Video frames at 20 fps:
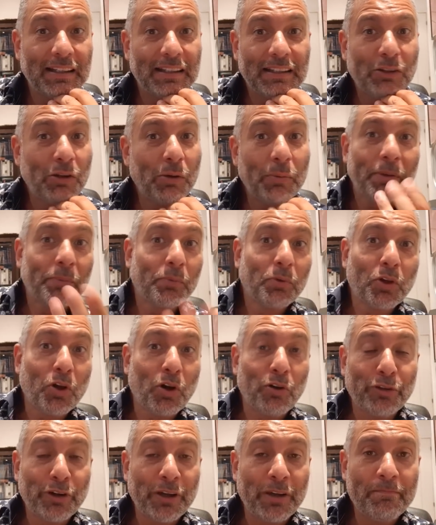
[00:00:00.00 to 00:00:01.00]
nobody will
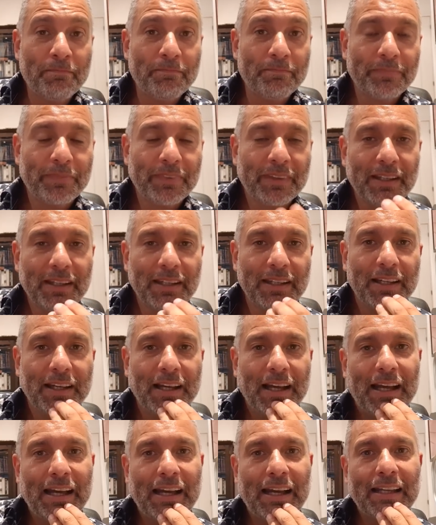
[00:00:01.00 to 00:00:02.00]
go for him.
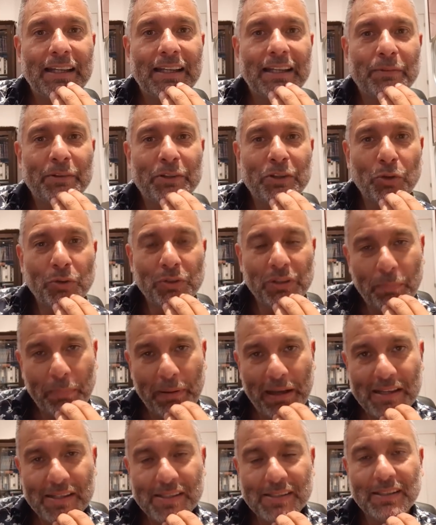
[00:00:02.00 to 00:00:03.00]
And even though in the
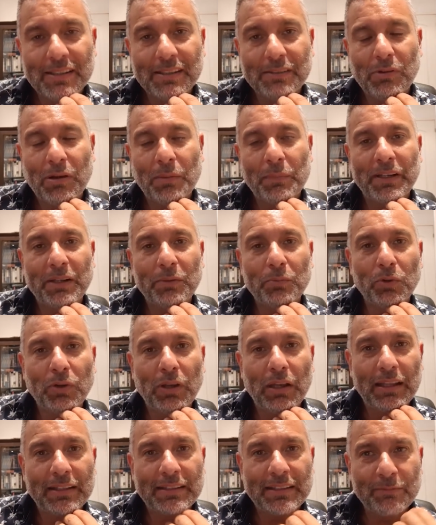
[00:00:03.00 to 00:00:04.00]
past, Real Madrid will
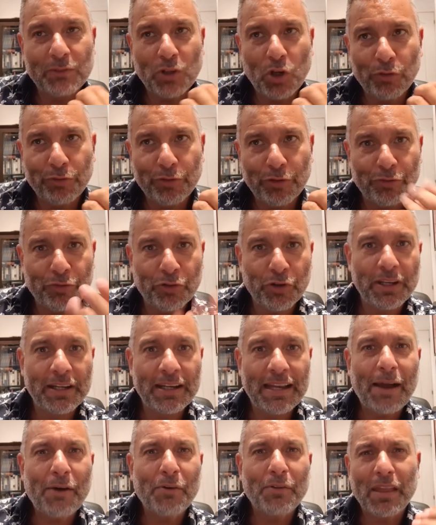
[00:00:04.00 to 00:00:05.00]
let him go for free,
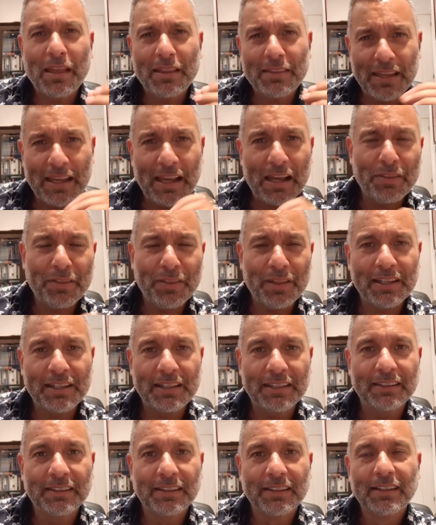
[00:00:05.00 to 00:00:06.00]
now they are
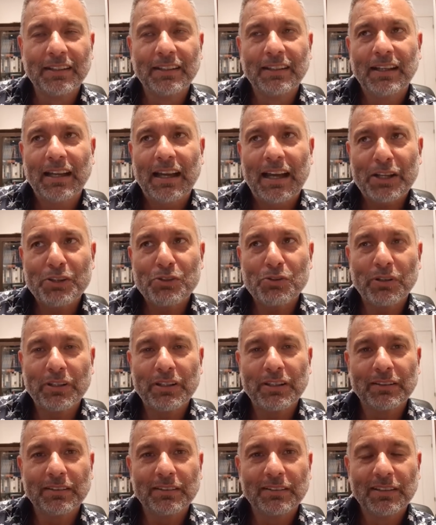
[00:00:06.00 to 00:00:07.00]
thinking,
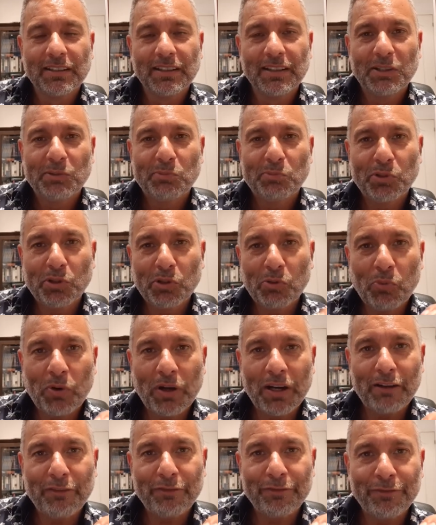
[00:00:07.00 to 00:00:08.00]
actually, we don't
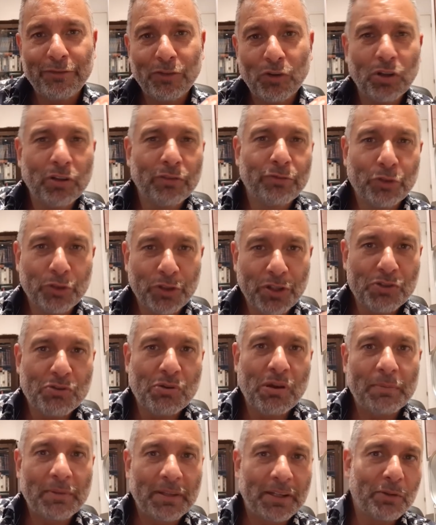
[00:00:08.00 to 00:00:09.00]
want to fall for the
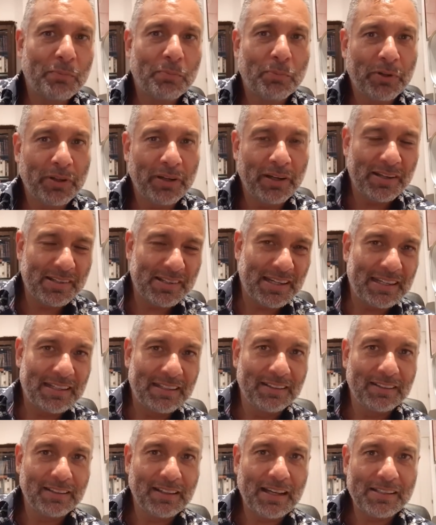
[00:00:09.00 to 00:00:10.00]
trap that he put in us
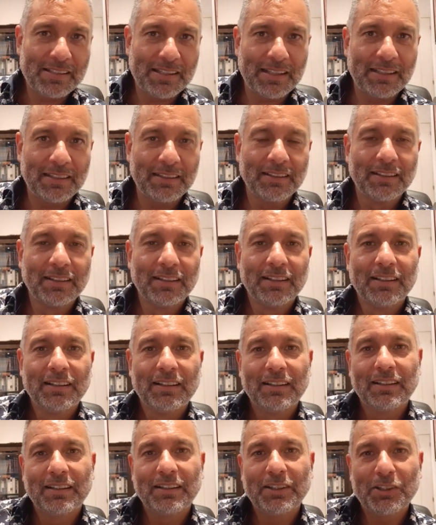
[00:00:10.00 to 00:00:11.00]
in, as in,
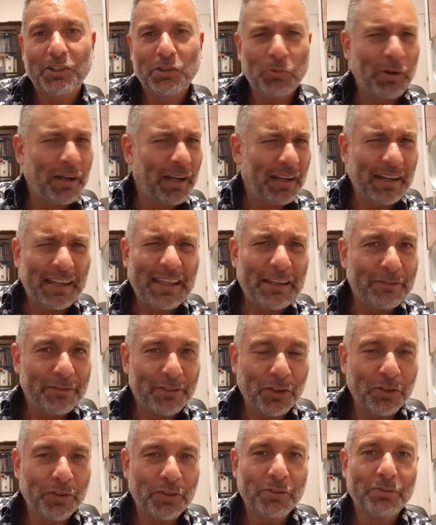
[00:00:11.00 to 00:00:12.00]
you want to leave,
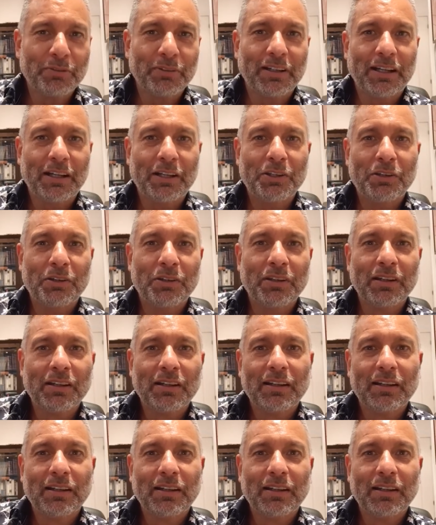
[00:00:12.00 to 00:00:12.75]
don't you? And,